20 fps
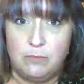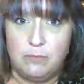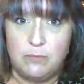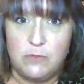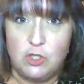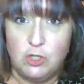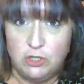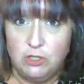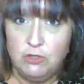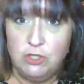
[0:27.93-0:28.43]

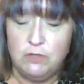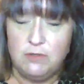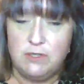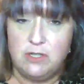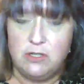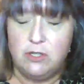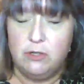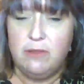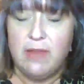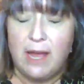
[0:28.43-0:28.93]
Should you choose
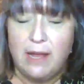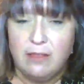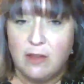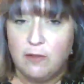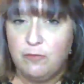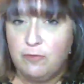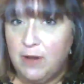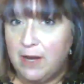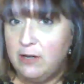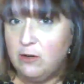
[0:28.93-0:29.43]
to do that, the
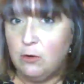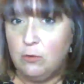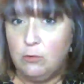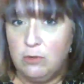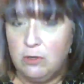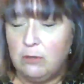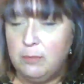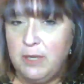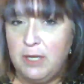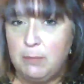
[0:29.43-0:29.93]
final
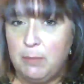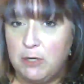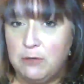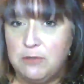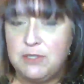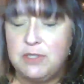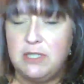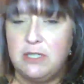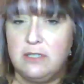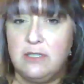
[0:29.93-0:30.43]
will be
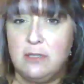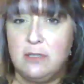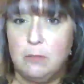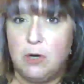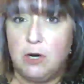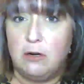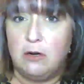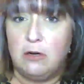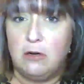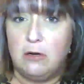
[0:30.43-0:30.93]
posted
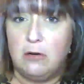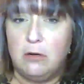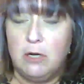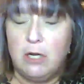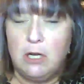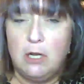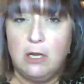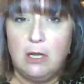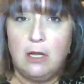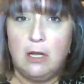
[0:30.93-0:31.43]
tomorrow
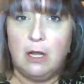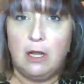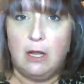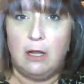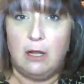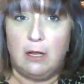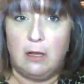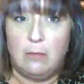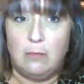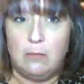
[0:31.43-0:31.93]

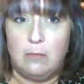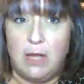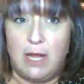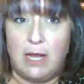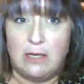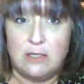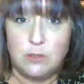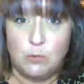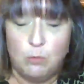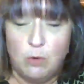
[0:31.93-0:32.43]

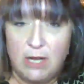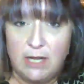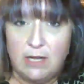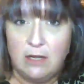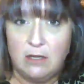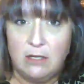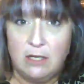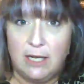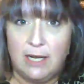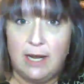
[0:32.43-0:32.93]
as
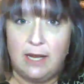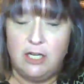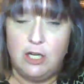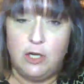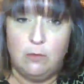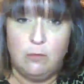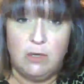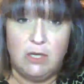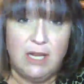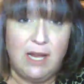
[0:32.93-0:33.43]
well, and
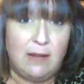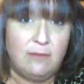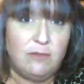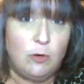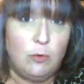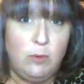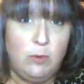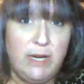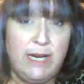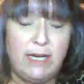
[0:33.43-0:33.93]
you will have a
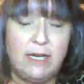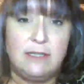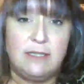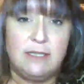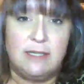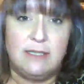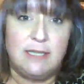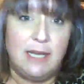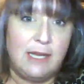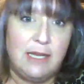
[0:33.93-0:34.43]
week
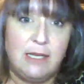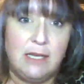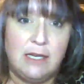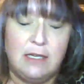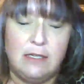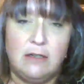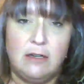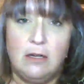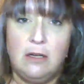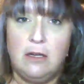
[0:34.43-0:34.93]
to take
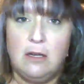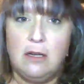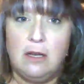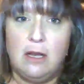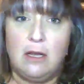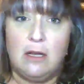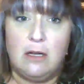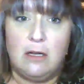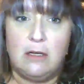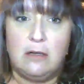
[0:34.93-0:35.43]
it,
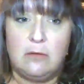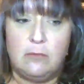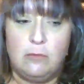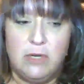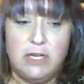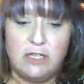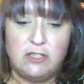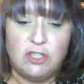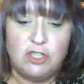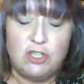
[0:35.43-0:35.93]

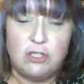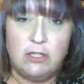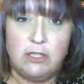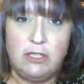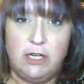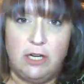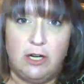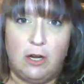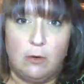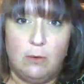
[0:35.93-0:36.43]
which,
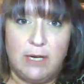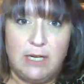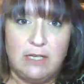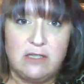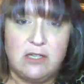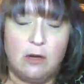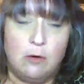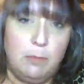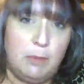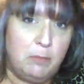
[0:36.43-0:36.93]

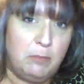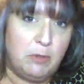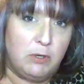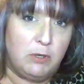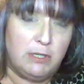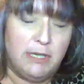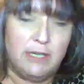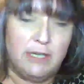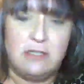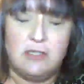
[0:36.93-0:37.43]
it's open
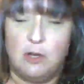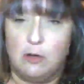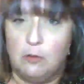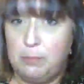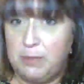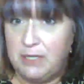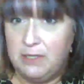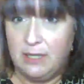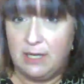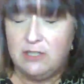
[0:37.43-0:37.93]
book, it's
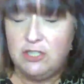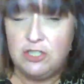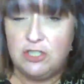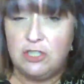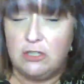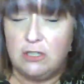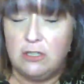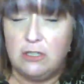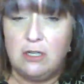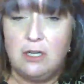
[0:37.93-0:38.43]
open
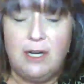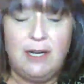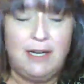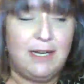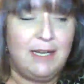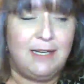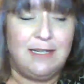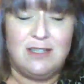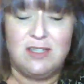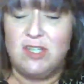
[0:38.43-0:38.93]
lecture,
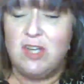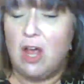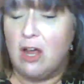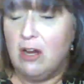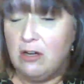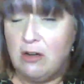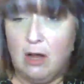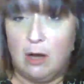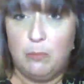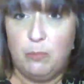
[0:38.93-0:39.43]
it is
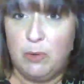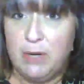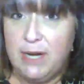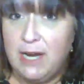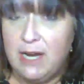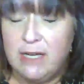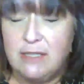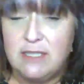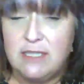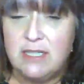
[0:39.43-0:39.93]
not
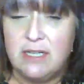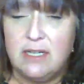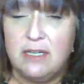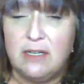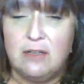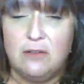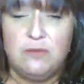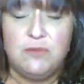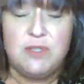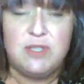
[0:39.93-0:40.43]

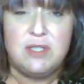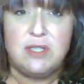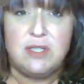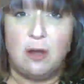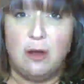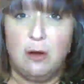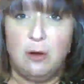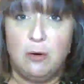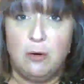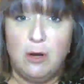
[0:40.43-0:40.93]
comprehensive,
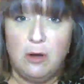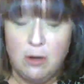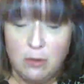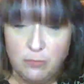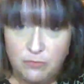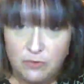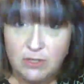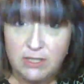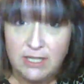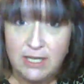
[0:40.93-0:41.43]
so
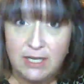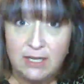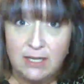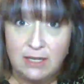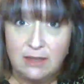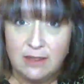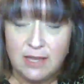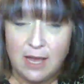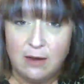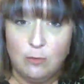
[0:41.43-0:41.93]
hopefully
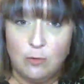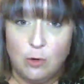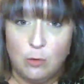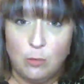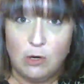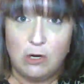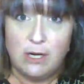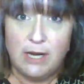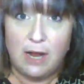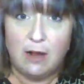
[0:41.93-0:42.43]
that will
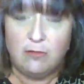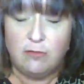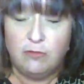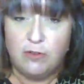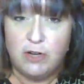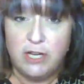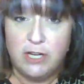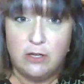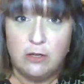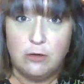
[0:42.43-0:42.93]
work out
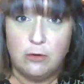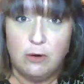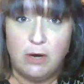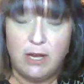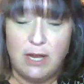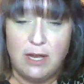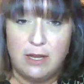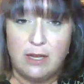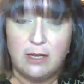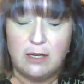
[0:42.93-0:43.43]
for you.
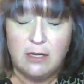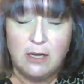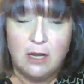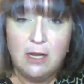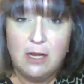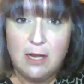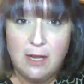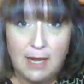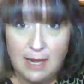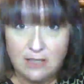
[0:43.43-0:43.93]
And
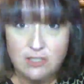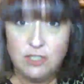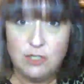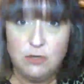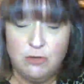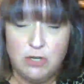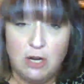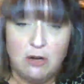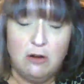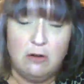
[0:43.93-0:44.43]
as
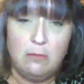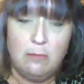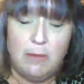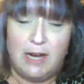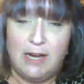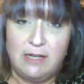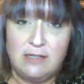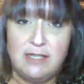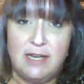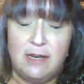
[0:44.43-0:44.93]
you know,
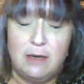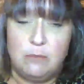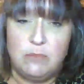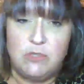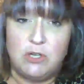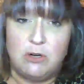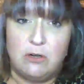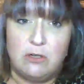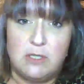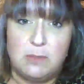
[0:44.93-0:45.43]
my
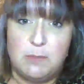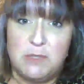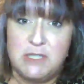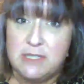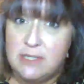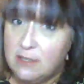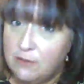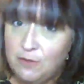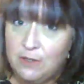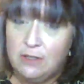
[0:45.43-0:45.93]
exams are
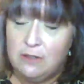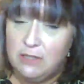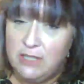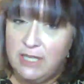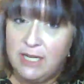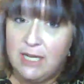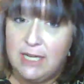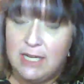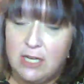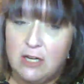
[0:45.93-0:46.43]

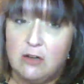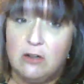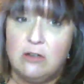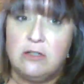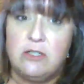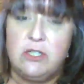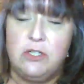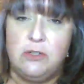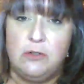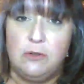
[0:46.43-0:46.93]
specifically
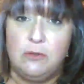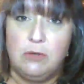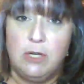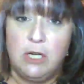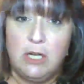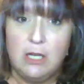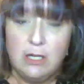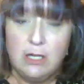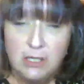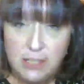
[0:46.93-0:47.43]
geared to
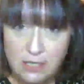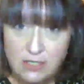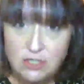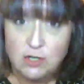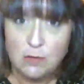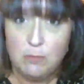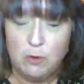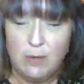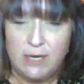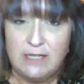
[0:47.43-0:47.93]
get
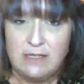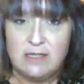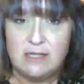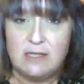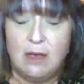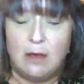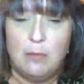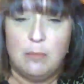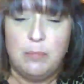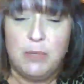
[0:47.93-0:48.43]
your points
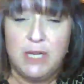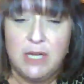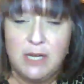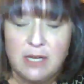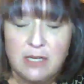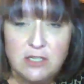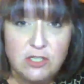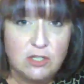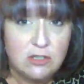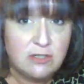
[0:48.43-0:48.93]
up
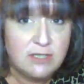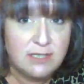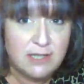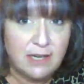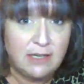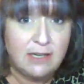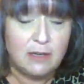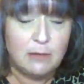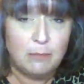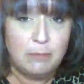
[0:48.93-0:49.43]
because your
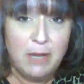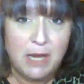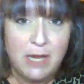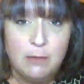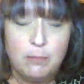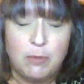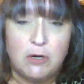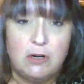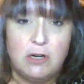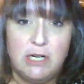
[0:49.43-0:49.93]
second
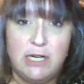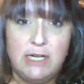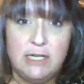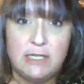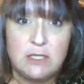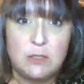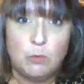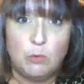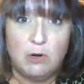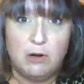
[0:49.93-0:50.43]
paper
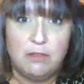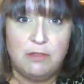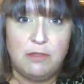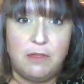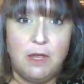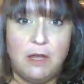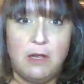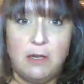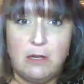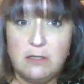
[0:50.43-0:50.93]
is worth
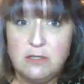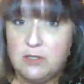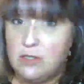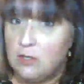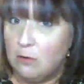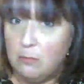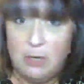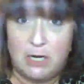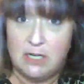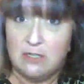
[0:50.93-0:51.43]

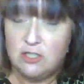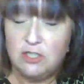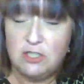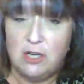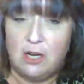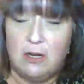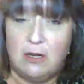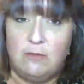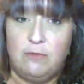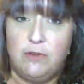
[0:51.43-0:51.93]
so much
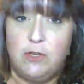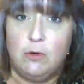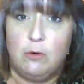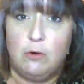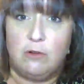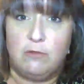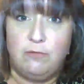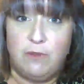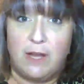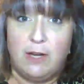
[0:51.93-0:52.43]
of
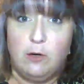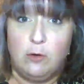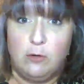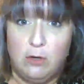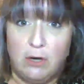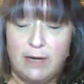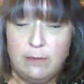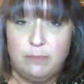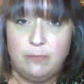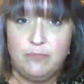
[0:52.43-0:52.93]
your final
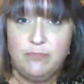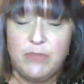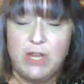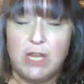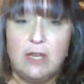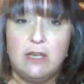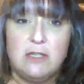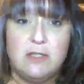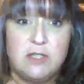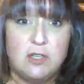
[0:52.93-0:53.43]
grade.
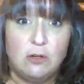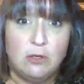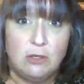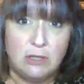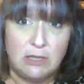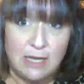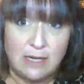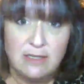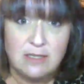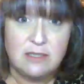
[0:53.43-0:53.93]
So
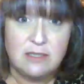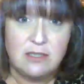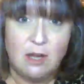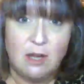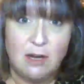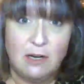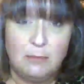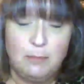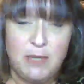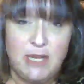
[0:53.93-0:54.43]
let's
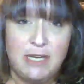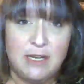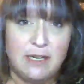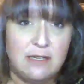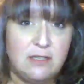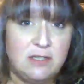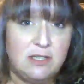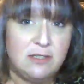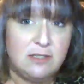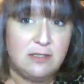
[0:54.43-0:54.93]
talk,
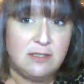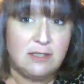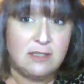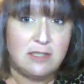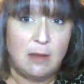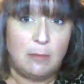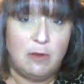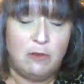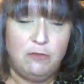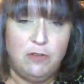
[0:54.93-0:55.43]
because
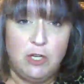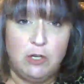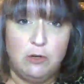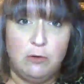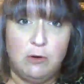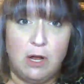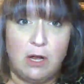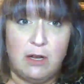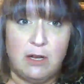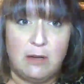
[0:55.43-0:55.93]
some of
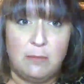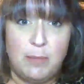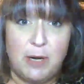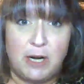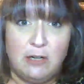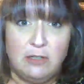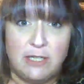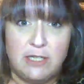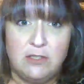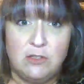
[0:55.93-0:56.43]
you
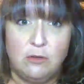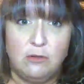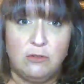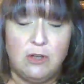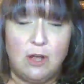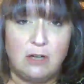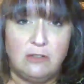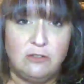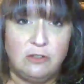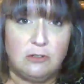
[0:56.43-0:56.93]
apparently told
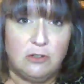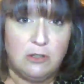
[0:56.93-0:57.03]
Dr.